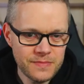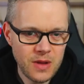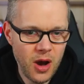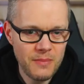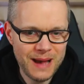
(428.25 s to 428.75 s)

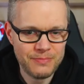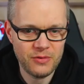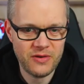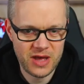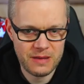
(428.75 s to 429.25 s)
I'm happy
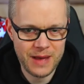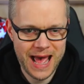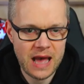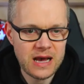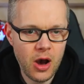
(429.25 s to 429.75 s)
with it,
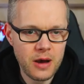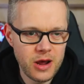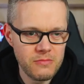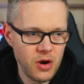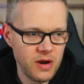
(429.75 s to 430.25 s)
Pat. I
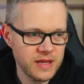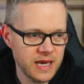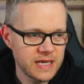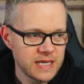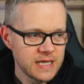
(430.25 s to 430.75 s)
don't mind it.